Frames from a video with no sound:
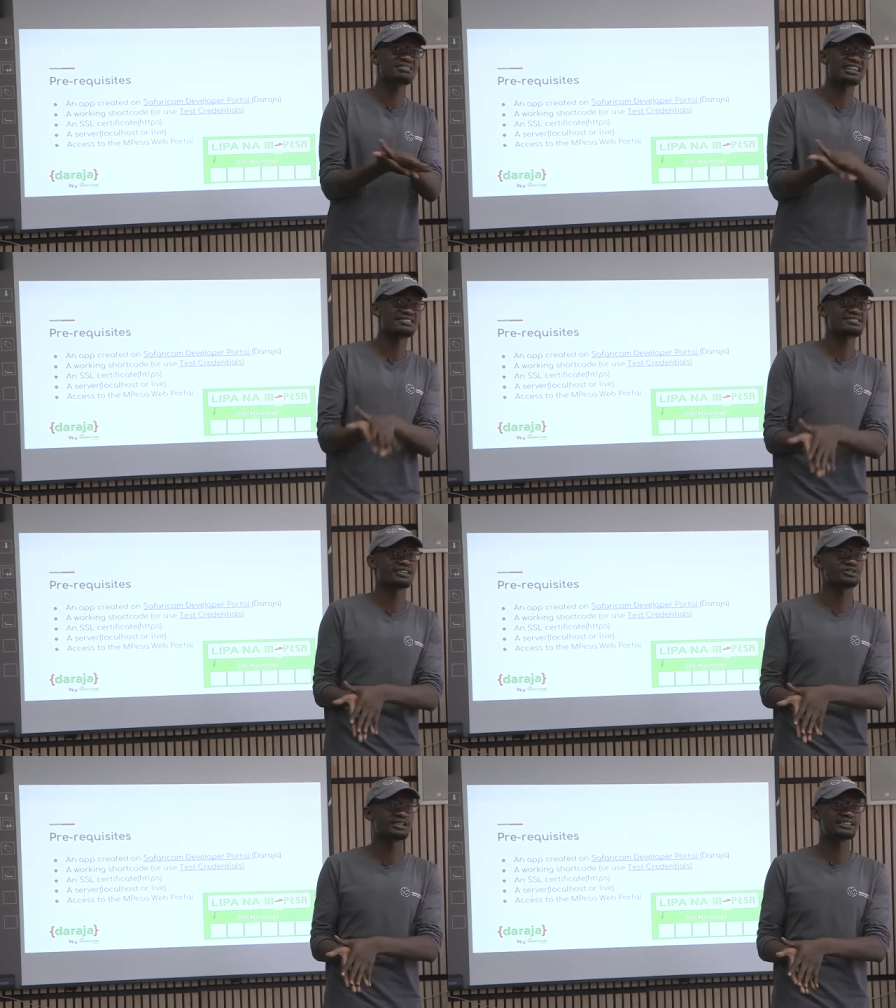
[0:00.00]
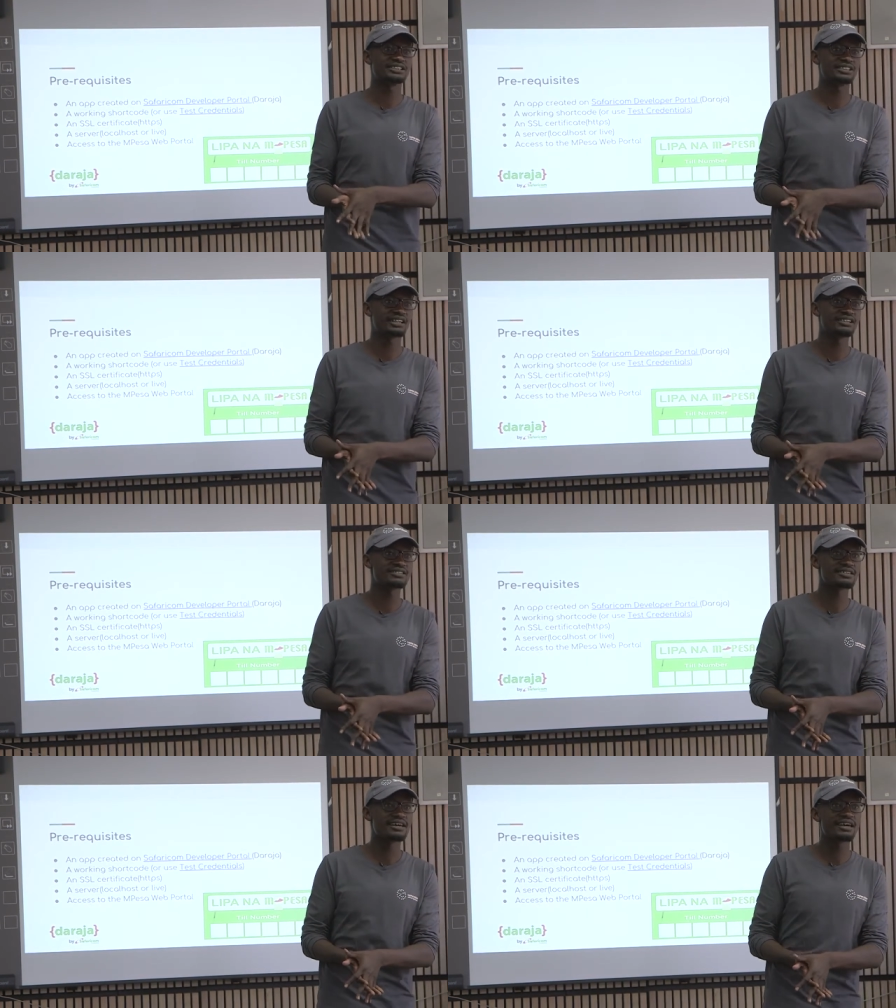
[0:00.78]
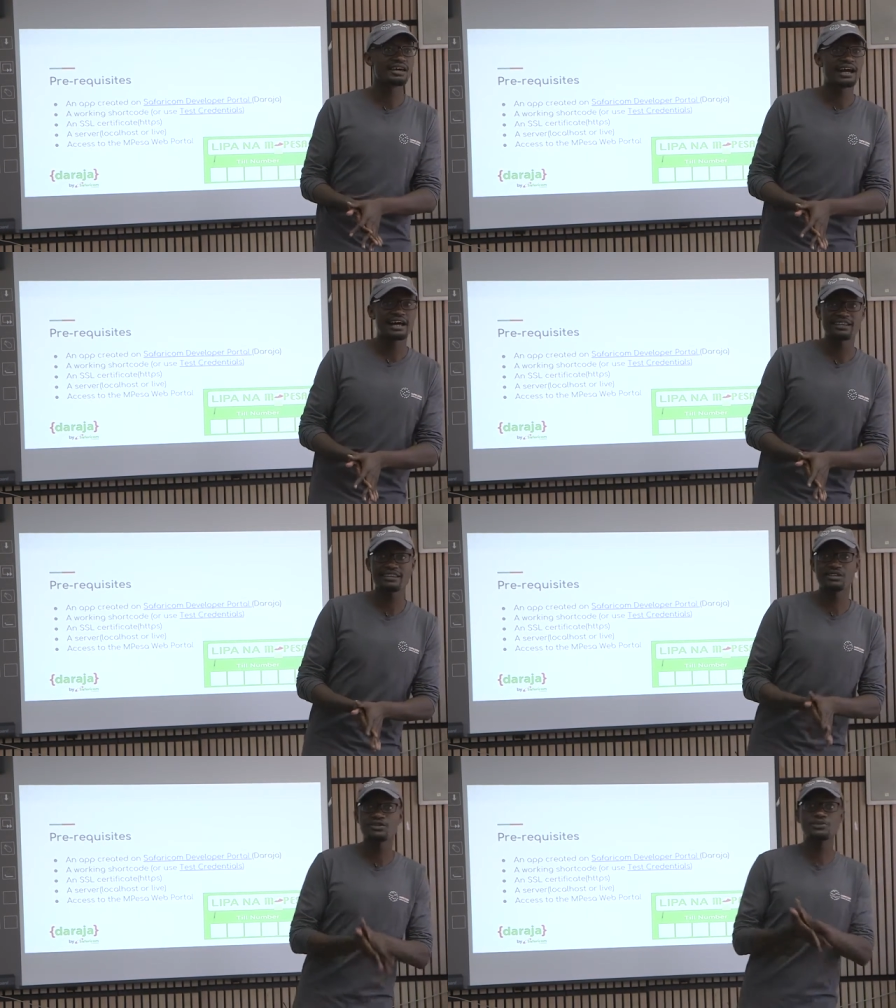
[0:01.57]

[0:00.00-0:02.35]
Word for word: less than 20 shillings. And then there are